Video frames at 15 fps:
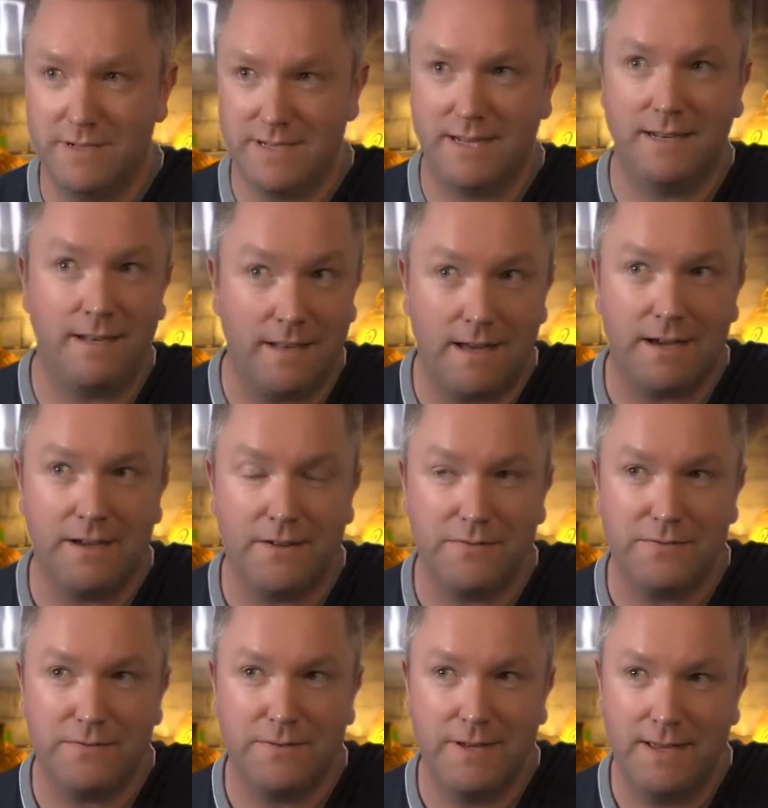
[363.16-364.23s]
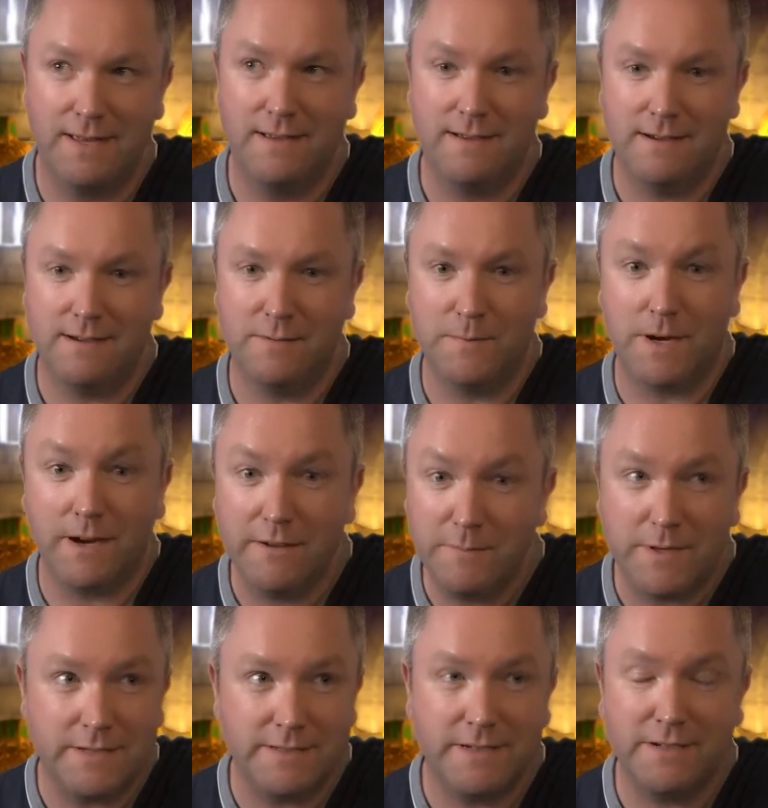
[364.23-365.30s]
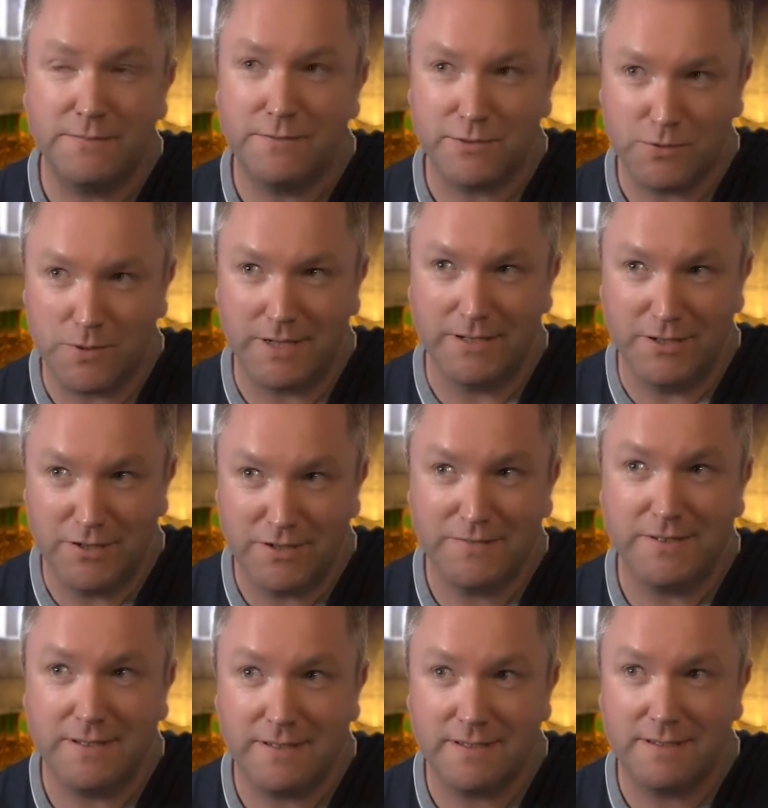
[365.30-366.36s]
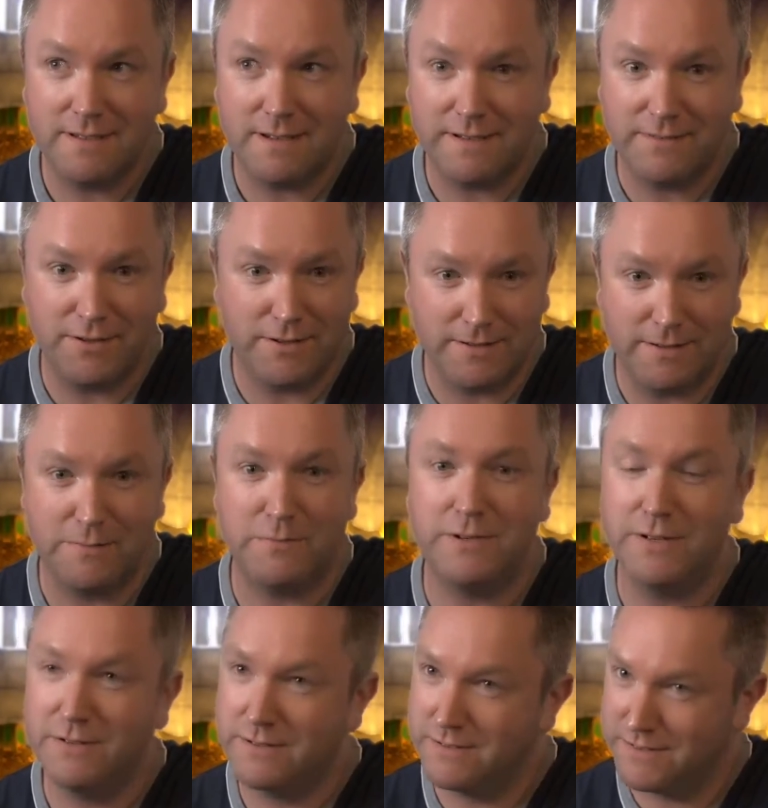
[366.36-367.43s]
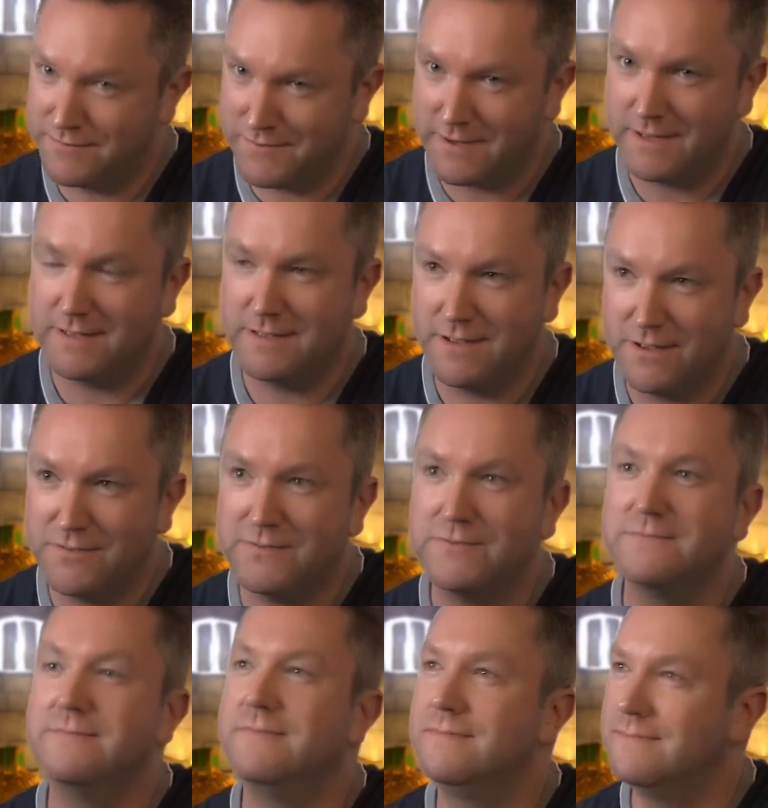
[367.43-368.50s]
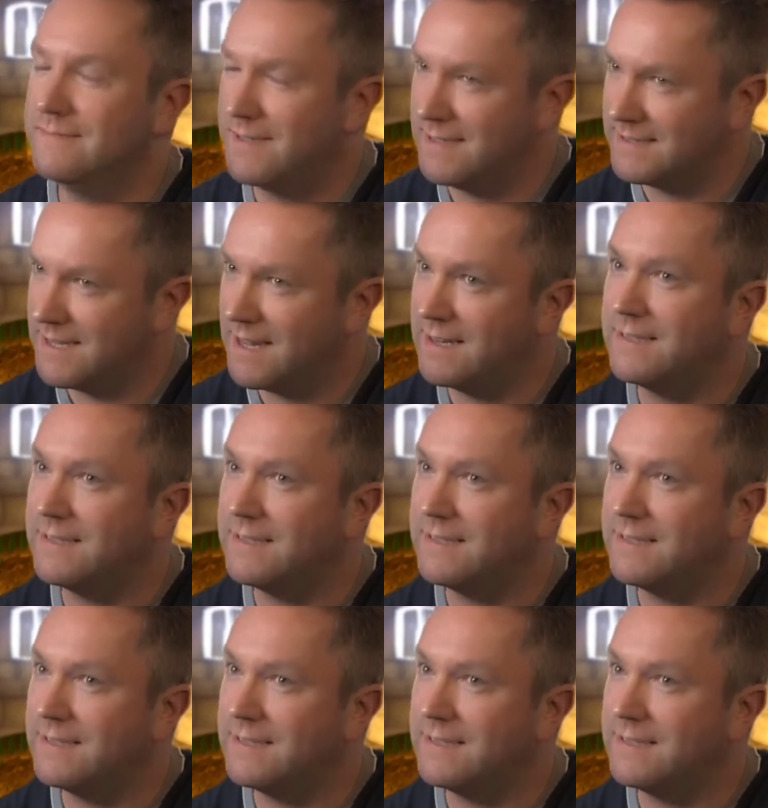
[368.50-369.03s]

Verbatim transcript: and present live. I myself was quite nervous. I've heard that the producer was very tough, very